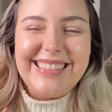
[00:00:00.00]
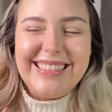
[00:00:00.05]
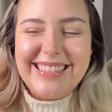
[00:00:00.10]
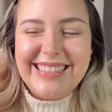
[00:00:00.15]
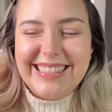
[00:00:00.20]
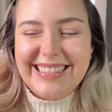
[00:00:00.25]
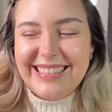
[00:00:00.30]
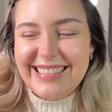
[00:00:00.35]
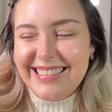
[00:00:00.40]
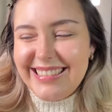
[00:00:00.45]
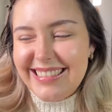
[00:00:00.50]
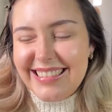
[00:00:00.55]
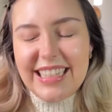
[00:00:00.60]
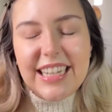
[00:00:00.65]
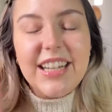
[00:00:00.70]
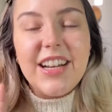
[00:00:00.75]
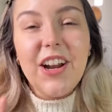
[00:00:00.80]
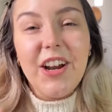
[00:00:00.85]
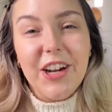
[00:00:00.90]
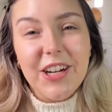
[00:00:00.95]
ooh,
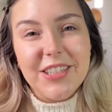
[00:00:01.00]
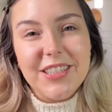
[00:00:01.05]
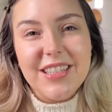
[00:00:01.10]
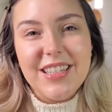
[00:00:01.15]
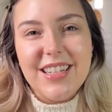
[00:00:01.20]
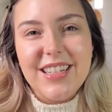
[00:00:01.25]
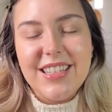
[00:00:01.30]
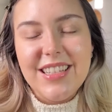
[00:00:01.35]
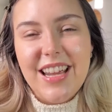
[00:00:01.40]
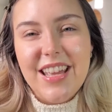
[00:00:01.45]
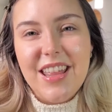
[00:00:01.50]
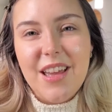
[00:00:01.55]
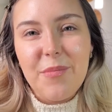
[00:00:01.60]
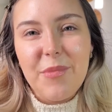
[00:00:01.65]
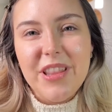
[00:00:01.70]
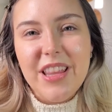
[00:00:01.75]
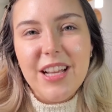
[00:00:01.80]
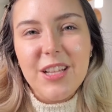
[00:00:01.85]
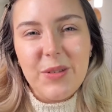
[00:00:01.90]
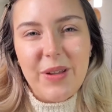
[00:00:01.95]
it hurts to say that,
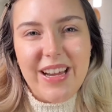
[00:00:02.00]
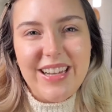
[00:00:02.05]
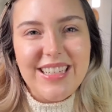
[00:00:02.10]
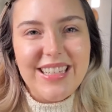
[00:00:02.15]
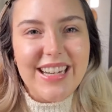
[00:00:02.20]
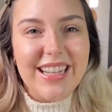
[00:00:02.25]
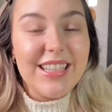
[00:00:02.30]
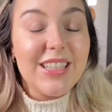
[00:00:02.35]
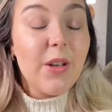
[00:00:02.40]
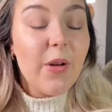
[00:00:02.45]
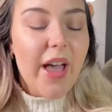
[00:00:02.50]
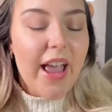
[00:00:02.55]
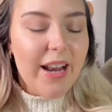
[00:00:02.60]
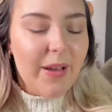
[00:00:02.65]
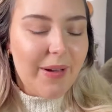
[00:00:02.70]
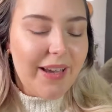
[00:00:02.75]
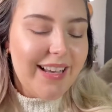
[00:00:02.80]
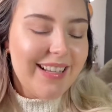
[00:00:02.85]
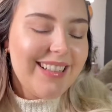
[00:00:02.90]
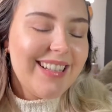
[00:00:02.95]
but that's why I did it. So
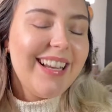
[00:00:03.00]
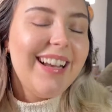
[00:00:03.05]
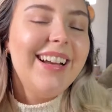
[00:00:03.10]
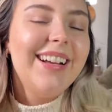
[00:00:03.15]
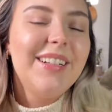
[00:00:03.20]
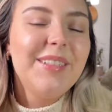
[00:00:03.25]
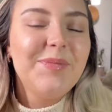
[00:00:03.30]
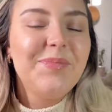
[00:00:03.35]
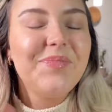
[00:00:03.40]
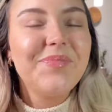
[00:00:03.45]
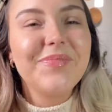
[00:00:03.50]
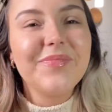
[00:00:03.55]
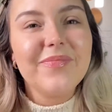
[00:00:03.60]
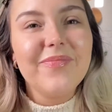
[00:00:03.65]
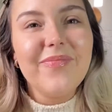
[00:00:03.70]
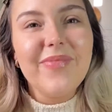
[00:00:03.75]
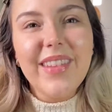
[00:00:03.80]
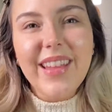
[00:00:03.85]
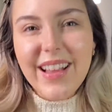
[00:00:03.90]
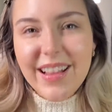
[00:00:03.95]
anyways,
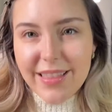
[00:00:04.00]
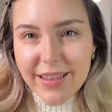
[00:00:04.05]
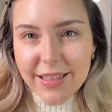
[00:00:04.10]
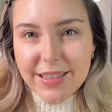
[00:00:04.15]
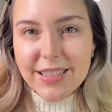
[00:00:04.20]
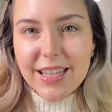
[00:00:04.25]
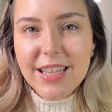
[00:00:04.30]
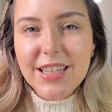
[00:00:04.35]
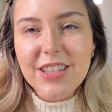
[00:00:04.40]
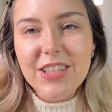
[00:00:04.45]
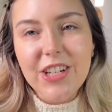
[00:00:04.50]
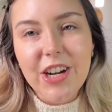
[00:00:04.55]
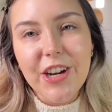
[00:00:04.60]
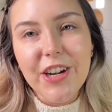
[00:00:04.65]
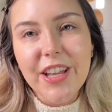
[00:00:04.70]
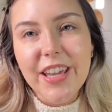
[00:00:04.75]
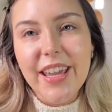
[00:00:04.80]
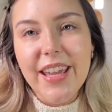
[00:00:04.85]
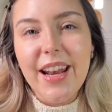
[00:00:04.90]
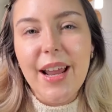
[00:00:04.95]
let's get
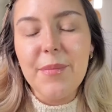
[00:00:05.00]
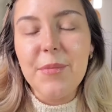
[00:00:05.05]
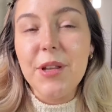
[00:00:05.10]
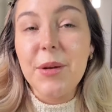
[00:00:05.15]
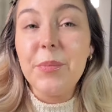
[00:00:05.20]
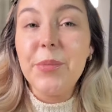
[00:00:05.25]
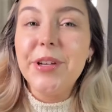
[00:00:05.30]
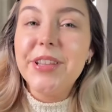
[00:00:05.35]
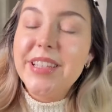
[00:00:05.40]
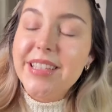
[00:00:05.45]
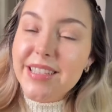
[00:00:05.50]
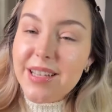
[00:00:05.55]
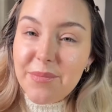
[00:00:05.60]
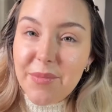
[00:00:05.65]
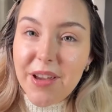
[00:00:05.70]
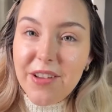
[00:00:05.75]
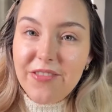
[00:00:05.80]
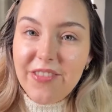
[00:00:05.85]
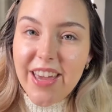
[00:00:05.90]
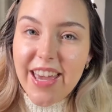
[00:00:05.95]
started. I'm going to put these on
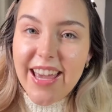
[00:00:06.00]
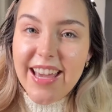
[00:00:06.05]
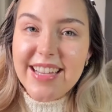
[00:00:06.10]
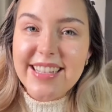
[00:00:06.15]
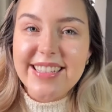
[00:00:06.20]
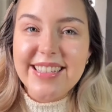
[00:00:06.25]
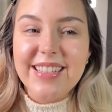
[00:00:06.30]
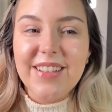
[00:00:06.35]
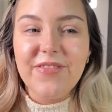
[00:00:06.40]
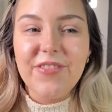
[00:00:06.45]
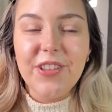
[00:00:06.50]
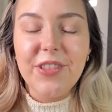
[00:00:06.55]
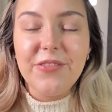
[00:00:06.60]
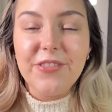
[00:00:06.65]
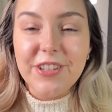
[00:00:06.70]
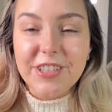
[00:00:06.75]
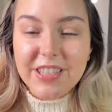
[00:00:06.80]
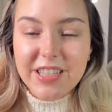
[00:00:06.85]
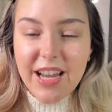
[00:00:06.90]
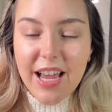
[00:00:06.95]
my face for the
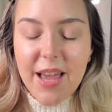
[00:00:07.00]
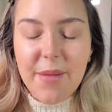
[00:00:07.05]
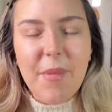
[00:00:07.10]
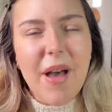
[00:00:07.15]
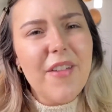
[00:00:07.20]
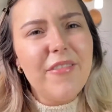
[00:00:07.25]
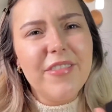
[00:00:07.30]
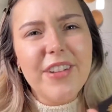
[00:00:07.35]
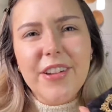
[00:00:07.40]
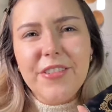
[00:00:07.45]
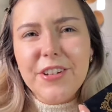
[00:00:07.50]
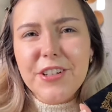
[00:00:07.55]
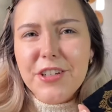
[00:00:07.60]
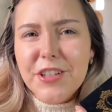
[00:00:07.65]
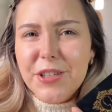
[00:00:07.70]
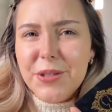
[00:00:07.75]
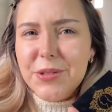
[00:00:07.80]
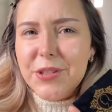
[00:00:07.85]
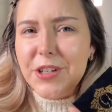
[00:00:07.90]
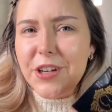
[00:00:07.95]
first time. I've never
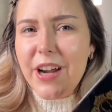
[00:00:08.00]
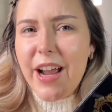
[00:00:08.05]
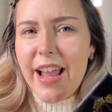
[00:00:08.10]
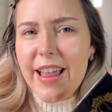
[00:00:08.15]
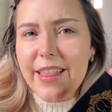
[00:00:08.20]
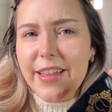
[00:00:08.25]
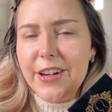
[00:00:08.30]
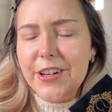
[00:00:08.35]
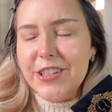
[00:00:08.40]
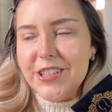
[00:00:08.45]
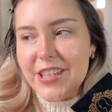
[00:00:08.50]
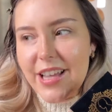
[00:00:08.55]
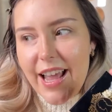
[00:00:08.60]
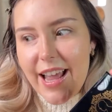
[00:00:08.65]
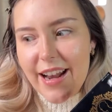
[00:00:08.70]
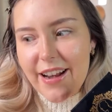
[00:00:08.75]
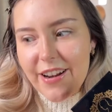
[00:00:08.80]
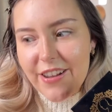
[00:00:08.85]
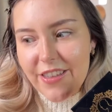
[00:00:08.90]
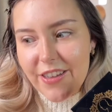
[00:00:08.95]
used her highlighters
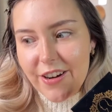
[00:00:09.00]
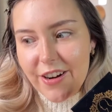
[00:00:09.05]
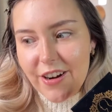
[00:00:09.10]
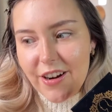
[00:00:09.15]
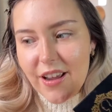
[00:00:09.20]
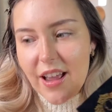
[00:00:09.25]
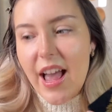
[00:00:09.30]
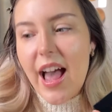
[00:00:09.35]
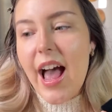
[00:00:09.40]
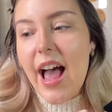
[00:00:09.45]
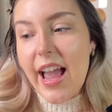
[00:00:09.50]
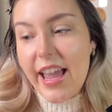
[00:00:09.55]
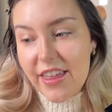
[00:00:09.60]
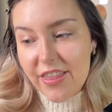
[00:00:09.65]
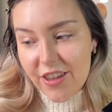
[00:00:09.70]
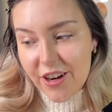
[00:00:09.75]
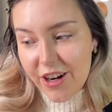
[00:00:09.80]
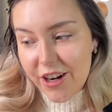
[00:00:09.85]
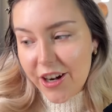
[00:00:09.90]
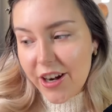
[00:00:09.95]

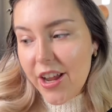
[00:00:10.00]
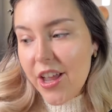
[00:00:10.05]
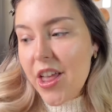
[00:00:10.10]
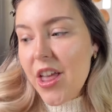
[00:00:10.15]
either.